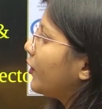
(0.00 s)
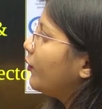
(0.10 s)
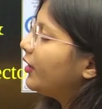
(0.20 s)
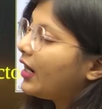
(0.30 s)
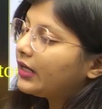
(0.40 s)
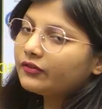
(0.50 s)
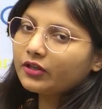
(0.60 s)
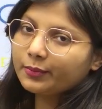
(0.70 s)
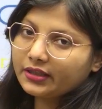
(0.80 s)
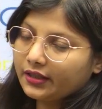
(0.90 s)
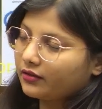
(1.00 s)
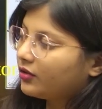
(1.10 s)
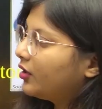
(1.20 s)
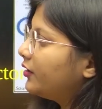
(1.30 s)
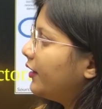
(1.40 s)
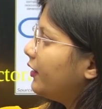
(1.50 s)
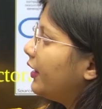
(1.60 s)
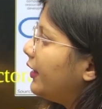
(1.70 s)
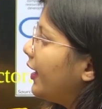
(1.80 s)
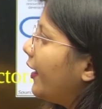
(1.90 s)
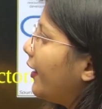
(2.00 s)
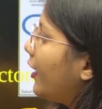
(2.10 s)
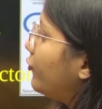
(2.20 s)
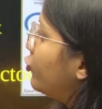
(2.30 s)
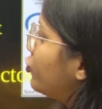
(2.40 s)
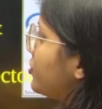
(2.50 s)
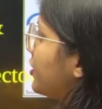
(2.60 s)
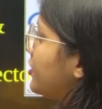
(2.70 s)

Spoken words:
The data will be there. Then India AI Future